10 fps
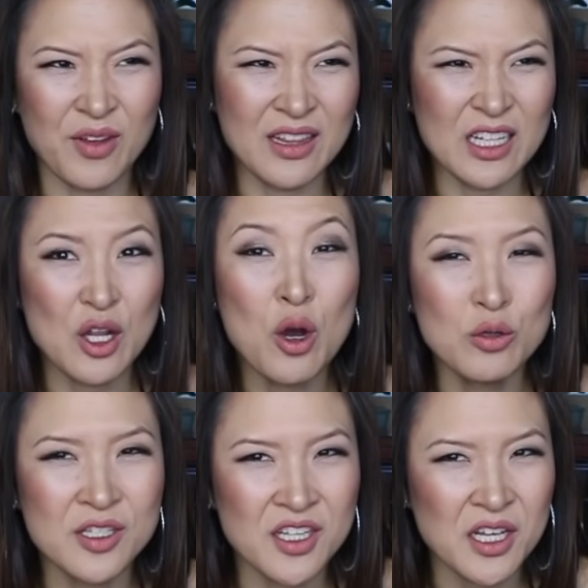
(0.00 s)
With like
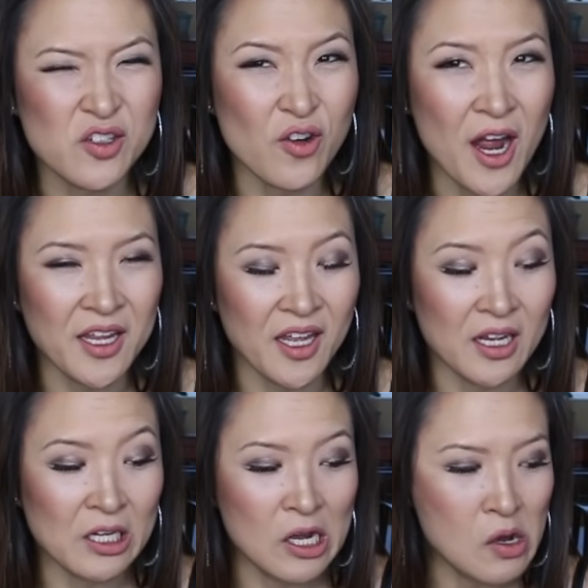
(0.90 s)
toasty drying
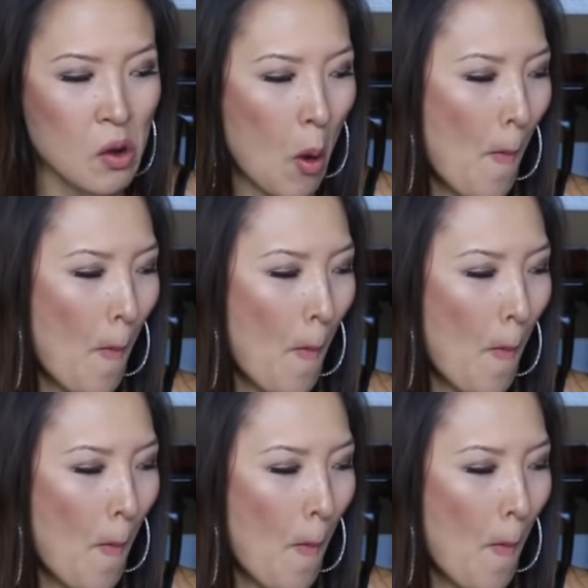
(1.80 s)
it, you know?